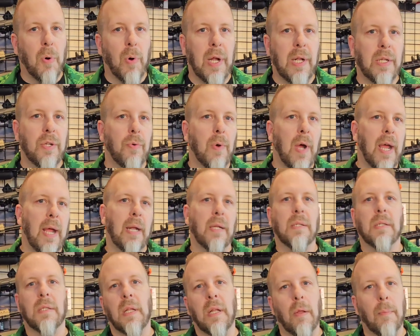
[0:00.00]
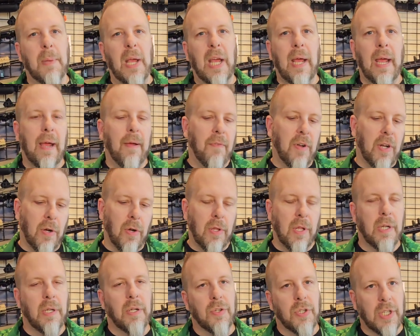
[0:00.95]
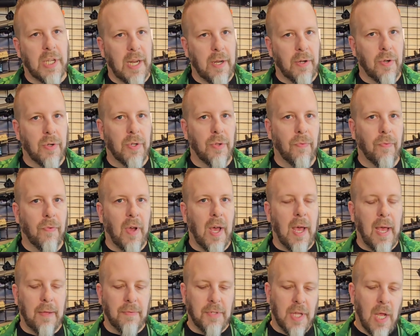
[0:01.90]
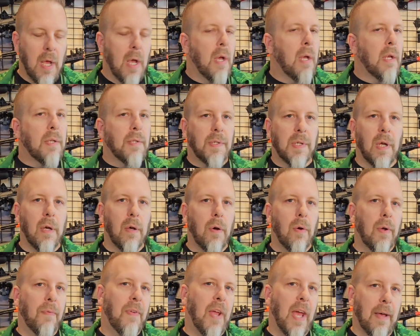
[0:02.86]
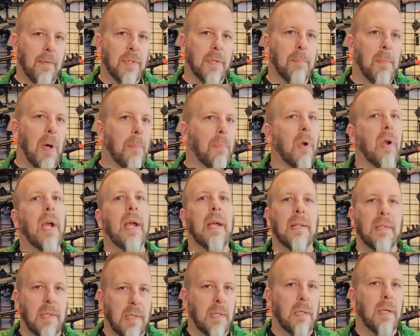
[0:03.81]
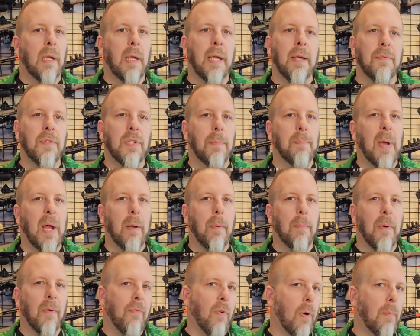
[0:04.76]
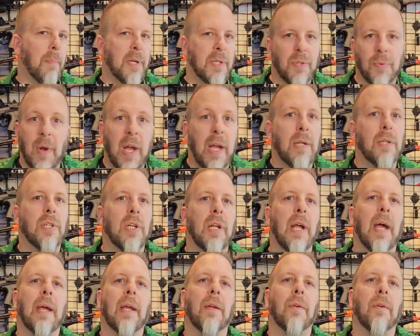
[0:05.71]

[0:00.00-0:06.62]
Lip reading: .28. It's a little bit heavier than your standard 2.5s. So if you have some upgrades, it gives you better performance, range, and